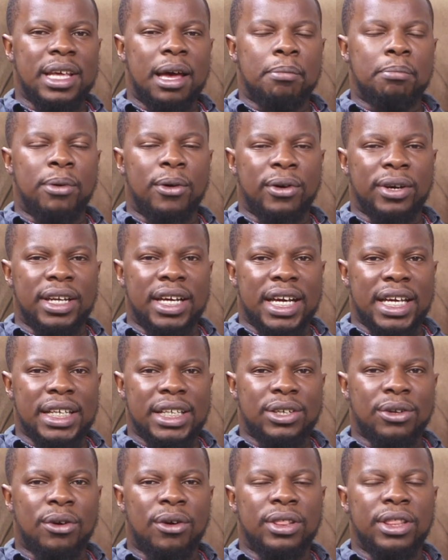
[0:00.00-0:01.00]
a
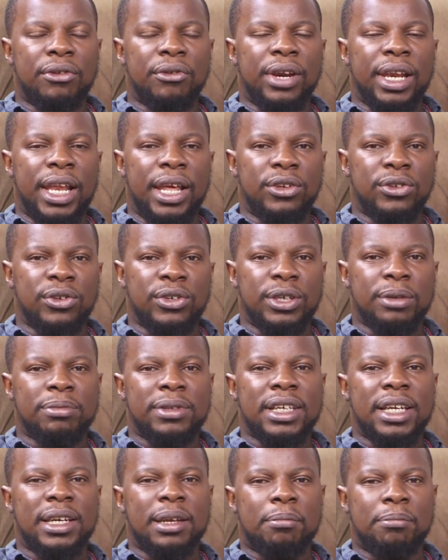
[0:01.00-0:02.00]
podcast called the Relationship
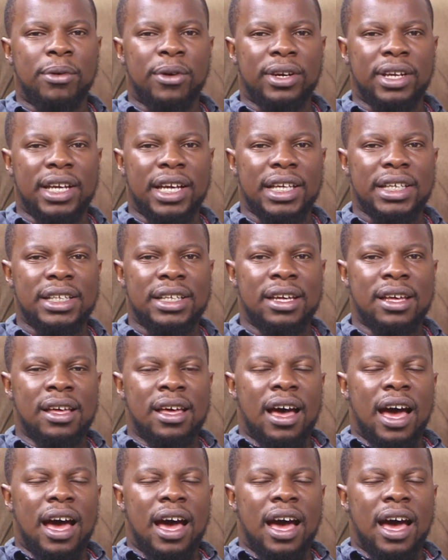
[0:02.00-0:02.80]
Center Podcast,